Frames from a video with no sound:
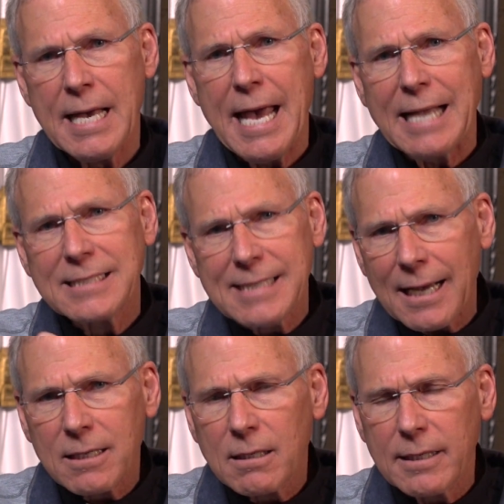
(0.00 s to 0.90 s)
And
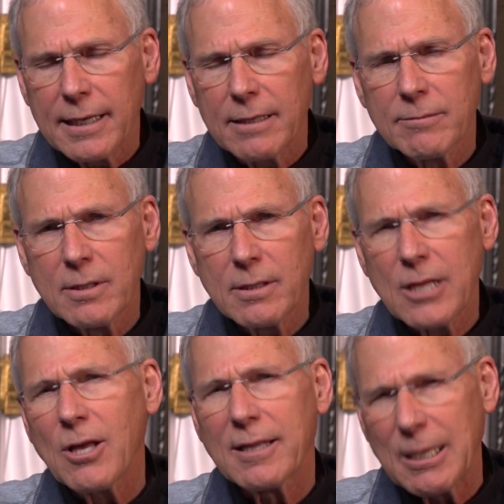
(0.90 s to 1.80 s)
secondly, they
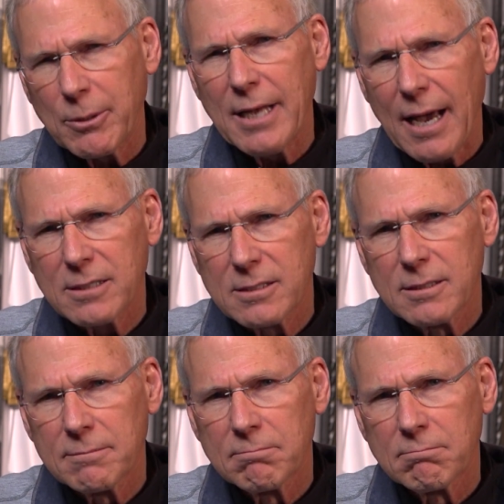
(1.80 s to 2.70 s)
thought they were
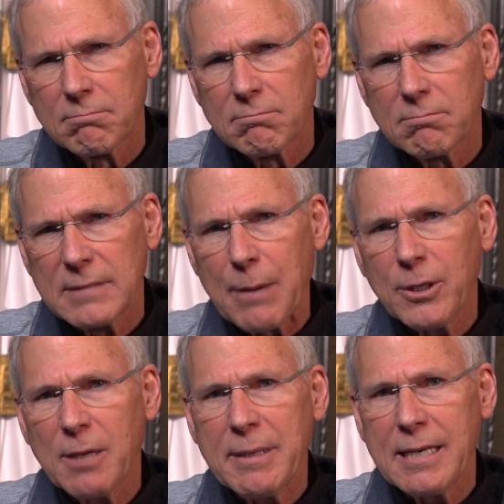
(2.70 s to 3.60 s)
next. They were
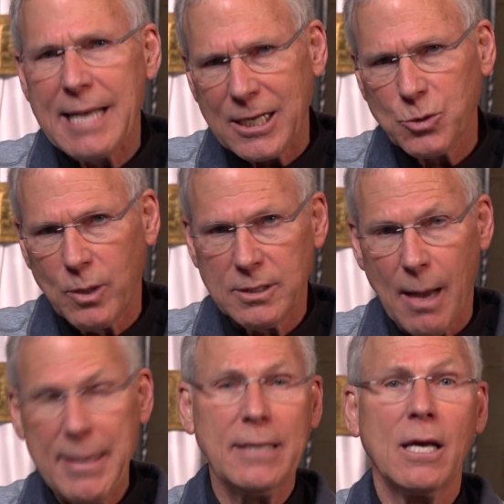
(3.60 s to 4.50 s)
going to be the next ones. I
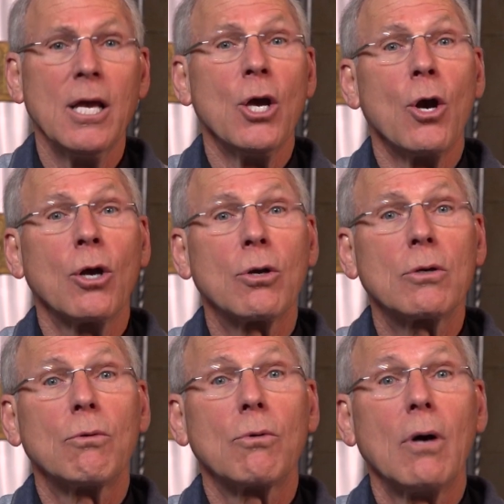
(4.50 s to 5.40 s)
mean,
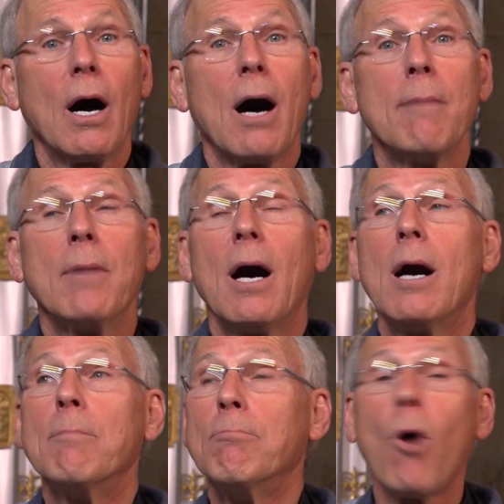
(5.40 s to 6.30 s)

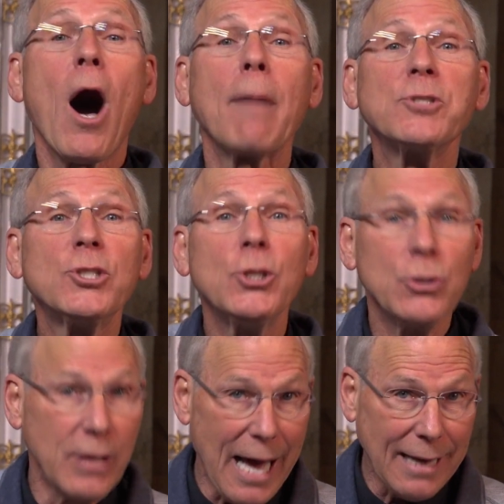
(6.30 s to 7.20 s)
mobs do
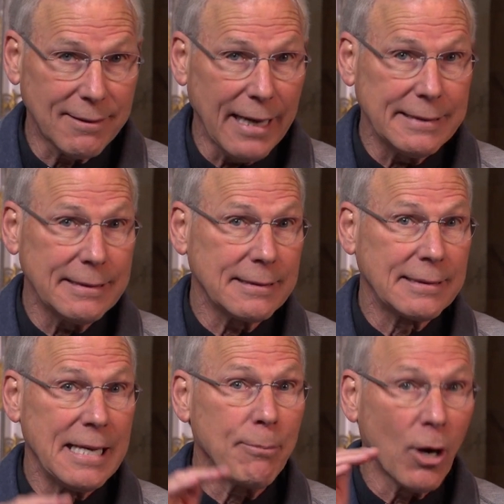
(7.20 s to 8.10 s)
that. They just
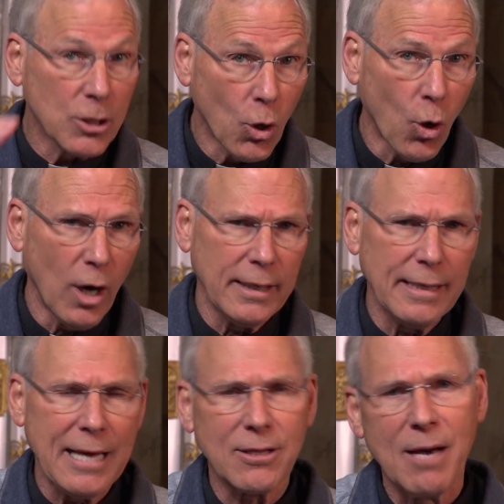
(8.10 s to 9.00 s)
keep on going, and
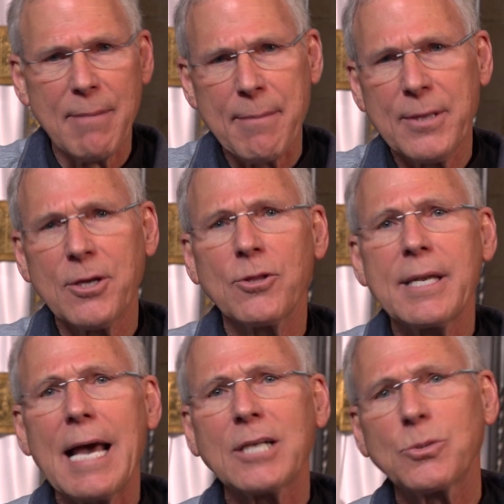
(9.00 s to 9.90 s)
they thought maybe they're the
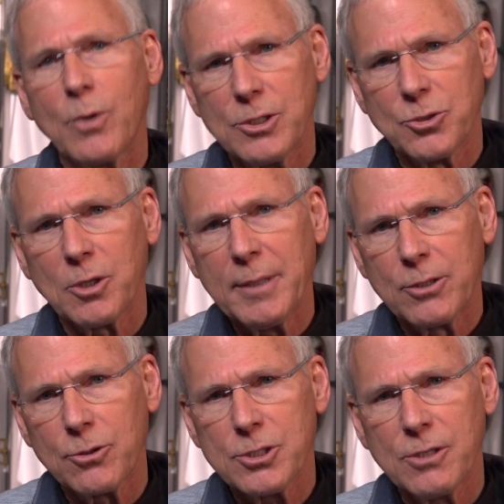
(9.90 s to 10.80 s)
next ones who are going to be
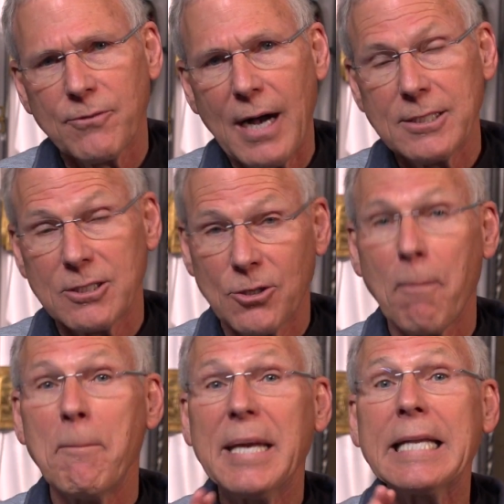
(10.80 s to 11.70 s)
crucified. So they're
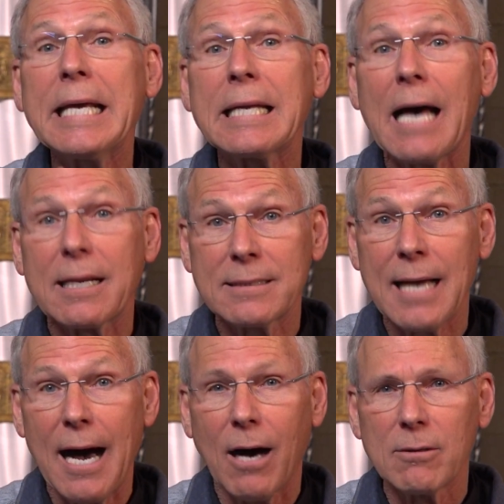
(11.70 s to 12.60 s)
beating it out of
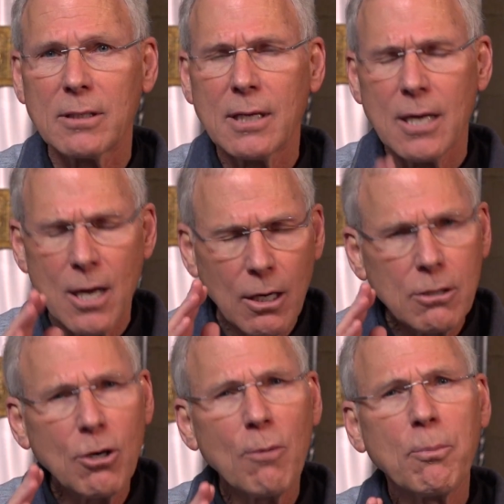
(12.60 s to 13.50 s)
town.
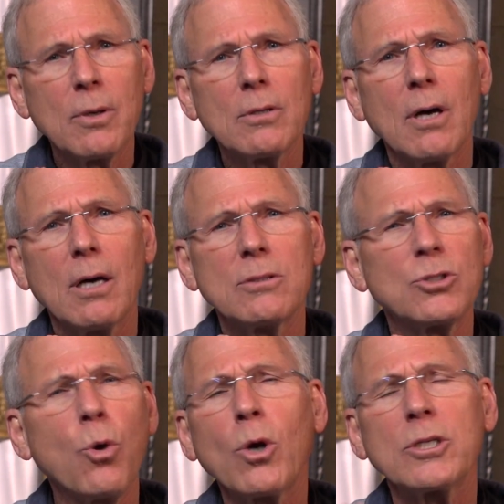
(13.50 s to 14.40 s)
Hope
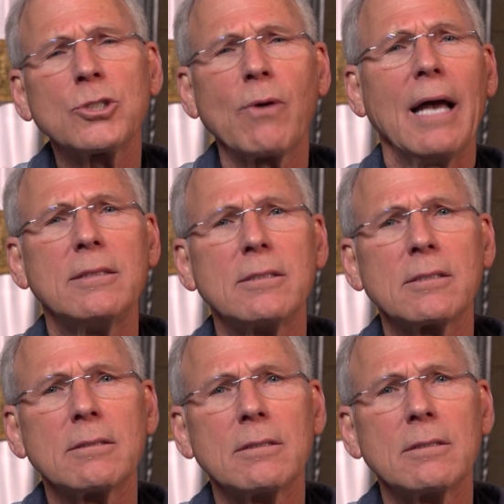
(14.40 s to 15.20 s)
torn to shreds.